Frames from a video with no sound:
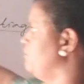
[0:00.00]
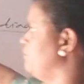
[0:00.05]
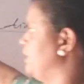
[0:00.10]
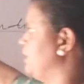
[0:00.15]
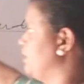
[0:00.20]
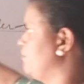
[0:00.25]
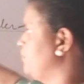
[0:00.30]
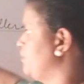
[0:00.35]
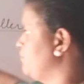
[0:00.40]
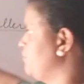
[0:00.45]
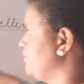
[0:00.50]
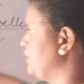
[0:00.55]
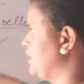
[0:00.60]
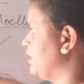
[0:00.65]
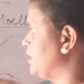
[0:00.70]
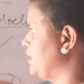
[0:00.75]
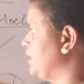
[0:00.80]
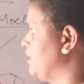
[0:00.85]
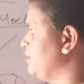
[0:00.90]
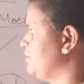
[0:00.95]
wherever we
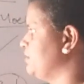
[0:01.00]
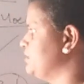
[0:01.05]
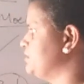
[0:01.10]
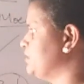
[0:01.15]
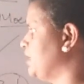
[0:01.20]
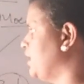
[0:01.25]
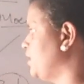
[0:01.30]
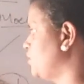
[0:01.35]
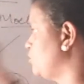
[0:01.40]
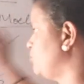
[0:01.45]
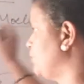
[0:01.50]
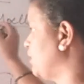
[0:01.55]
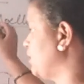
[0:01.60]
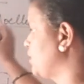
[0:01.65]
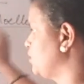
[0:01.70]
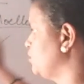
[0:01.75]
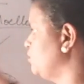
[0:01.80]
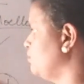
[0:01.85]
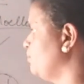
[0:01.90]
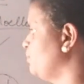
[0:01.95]
are writing this arrow
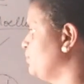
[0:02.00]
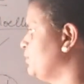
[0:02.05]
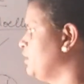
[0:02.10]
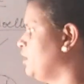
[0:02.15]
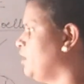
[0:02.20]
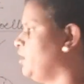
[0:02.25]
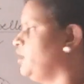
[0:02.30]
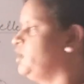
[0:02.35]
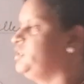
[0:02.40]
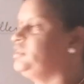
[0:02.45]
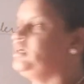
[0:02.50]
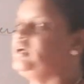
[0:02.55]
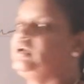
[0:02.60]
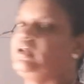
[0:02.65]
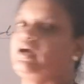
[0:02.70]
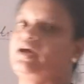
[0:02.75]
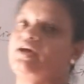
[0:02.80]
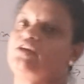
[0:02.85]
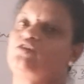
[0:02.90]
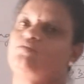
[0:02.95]
mark, no, on
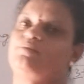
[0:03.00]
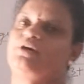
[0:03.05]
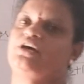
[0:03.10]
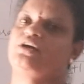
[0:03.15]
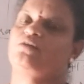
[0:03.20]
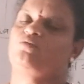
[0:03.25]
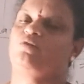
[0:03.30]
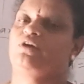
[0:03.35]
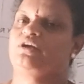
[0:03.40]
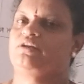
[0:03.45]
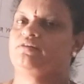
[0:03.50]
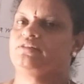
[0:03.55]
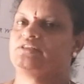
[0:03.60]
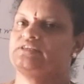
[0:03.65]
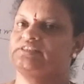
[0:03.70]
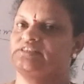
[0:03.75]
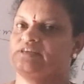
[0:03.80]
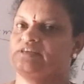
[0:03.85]
that arrow mark, what are the